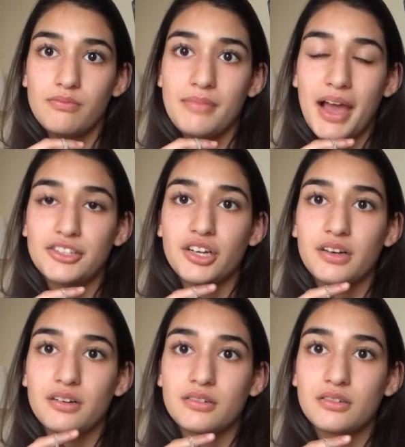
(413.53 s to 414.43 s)

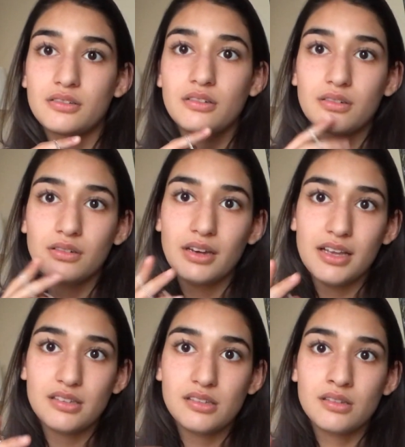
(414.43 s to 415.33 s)

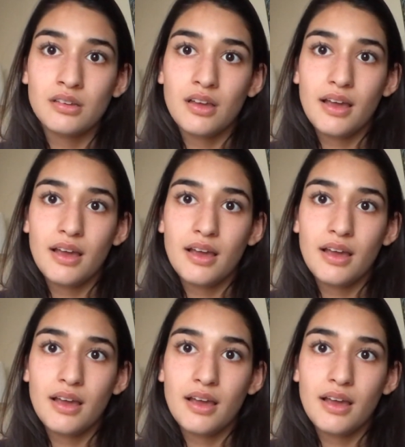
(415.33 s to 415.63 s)
magicness,